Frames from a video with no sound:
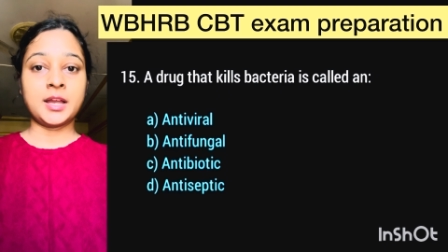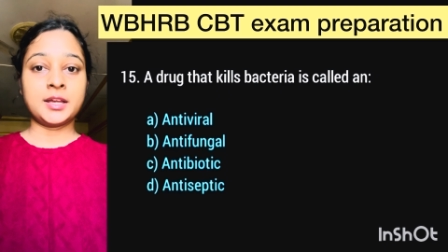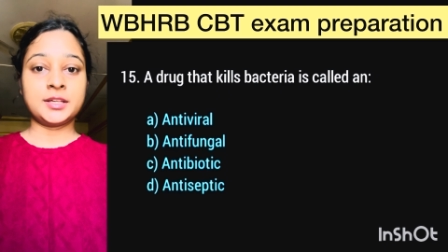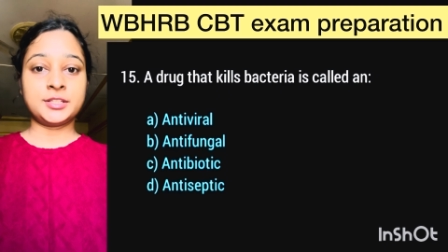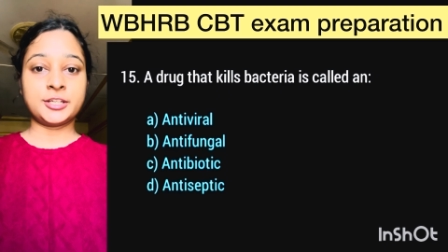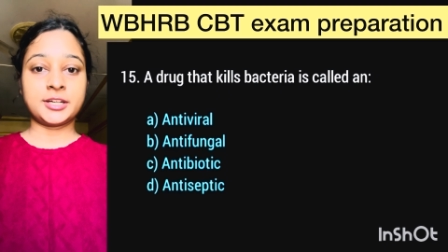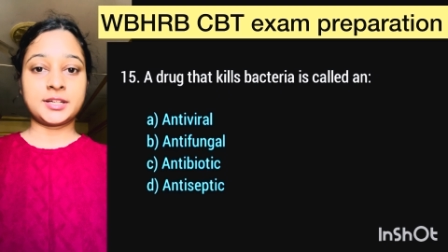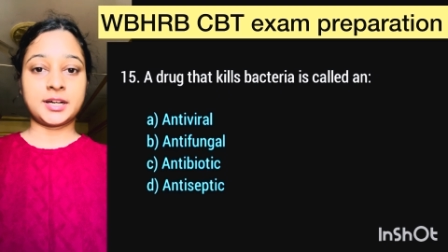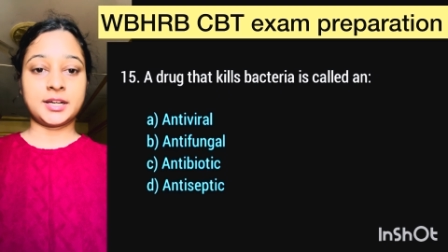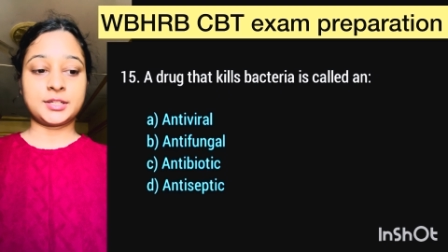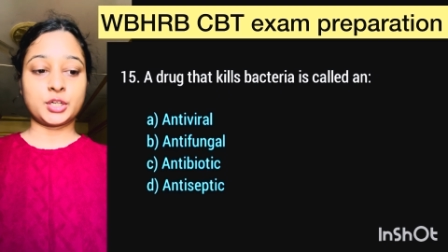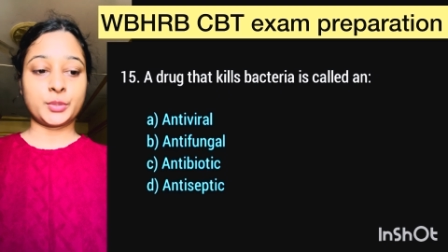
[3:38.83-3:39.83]
Here,
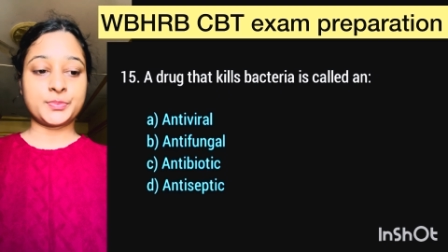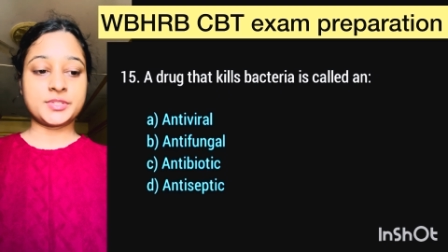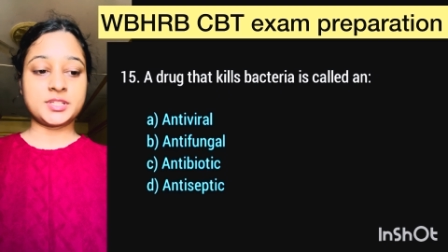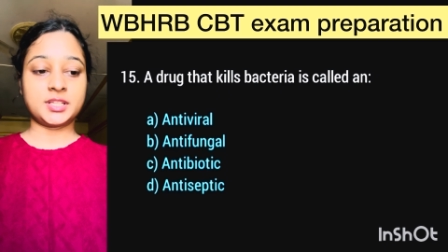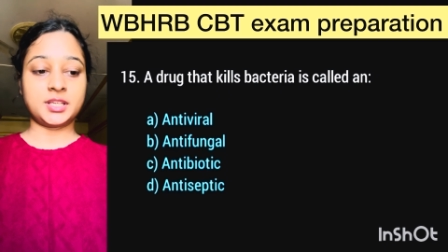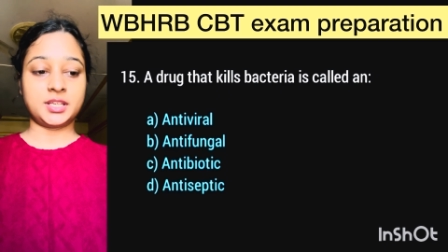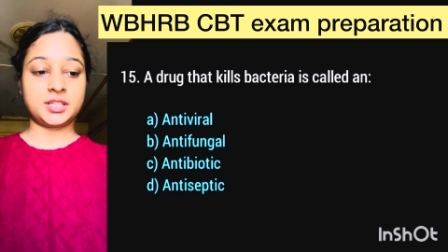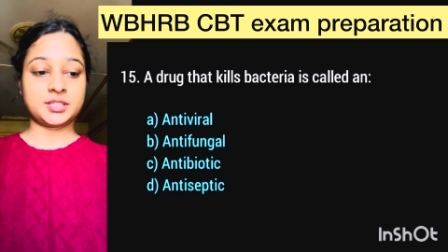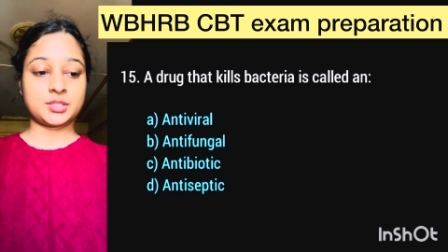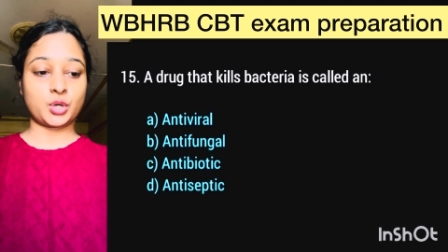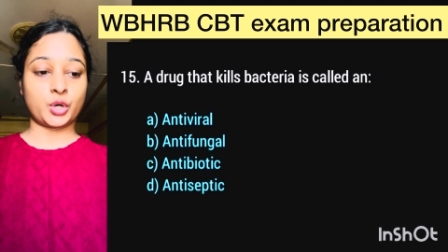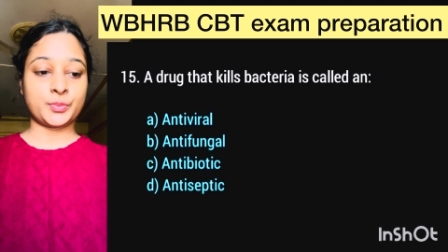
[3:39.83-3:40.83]
correct option
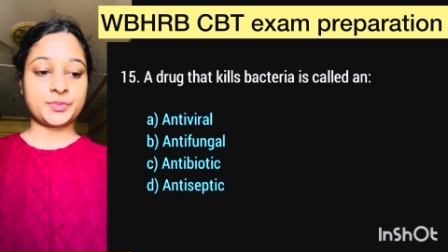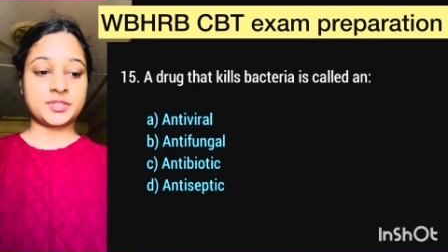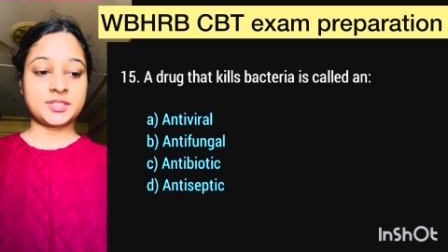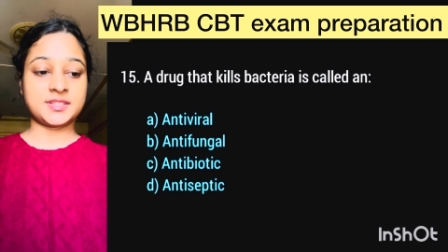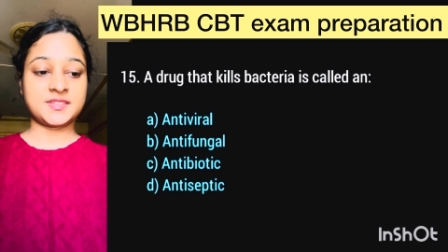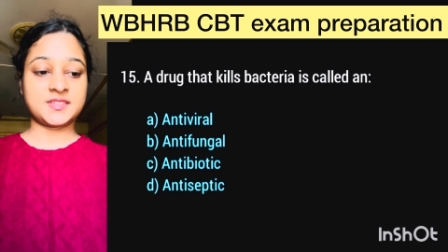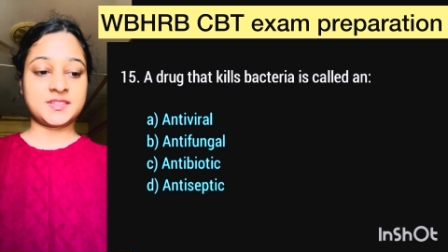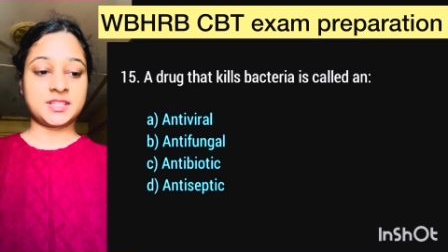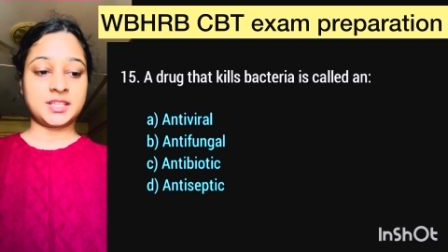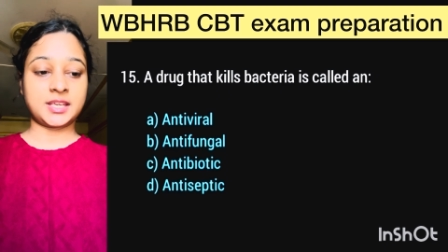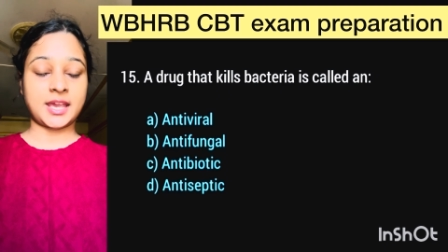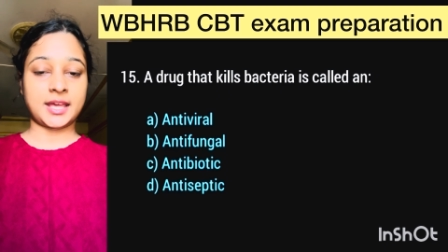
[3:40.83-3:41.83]
is option
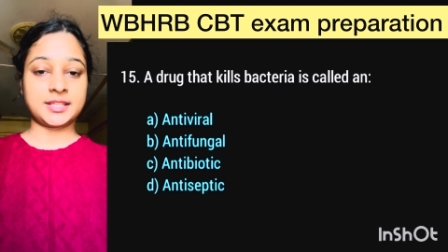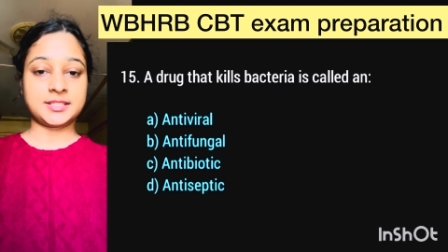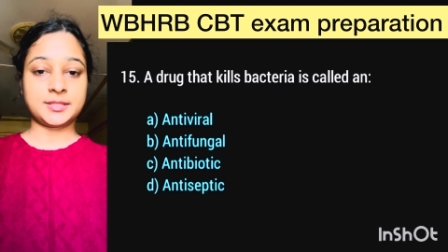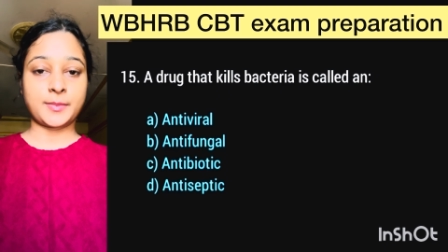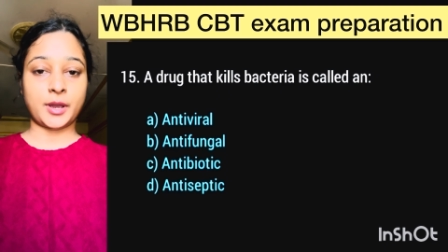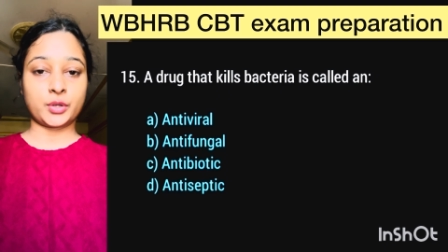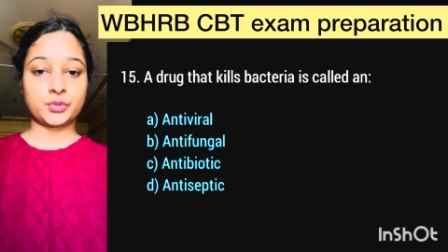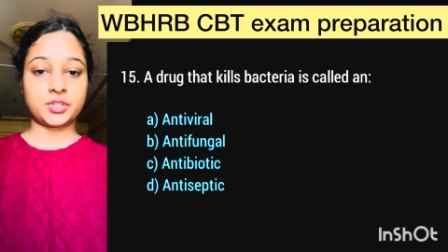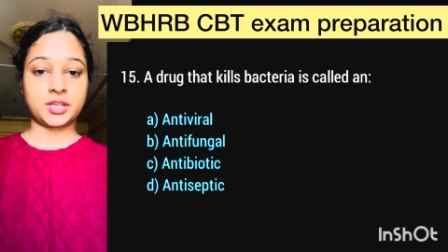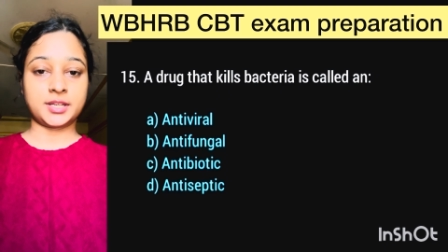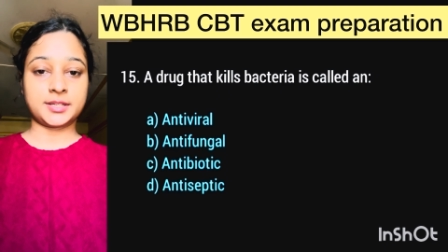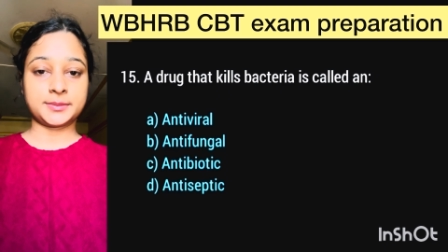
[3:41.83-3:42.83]
C,
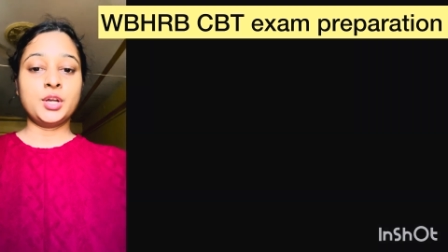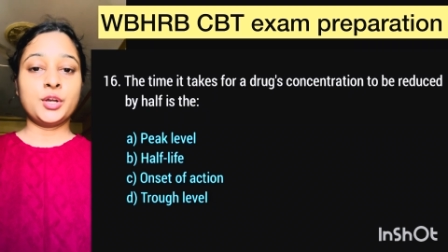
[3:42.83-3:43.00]
antibiotic.